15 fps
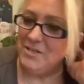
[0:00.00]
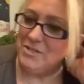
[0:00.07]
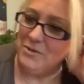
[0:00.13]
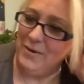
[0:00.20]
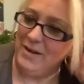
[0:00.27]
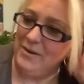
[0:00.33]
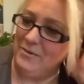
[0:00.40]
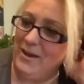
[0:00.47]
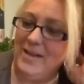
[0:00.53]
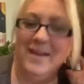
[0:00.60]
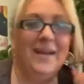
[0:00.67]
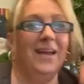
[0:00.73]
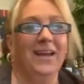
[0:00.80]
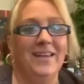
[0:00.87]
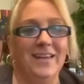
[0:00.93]
So anyway,
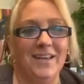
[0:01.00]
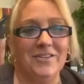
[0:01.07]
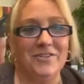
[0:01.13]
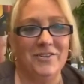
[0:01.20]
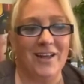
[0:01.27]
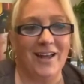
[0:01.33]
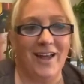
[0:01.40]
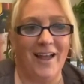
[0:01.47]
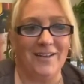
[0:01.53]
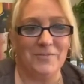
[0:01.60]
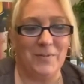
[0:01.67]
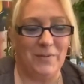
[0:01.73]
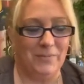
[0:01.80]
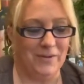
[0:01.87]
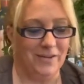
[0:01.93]
yesterday I
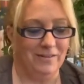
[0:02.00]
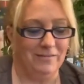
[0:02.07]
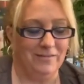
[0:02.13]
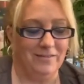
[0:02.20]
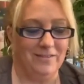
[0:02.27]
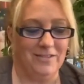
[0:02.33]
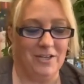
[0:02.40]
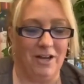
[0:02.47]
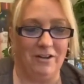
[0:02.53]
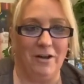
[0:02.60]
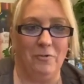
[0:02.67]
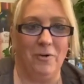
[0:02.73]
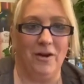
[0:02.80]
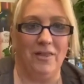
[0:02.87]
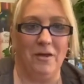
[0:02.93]
asked people to shout
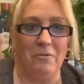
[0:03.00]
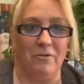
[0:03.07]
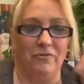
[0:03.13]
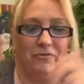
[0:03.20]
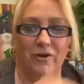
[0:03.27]
out where they were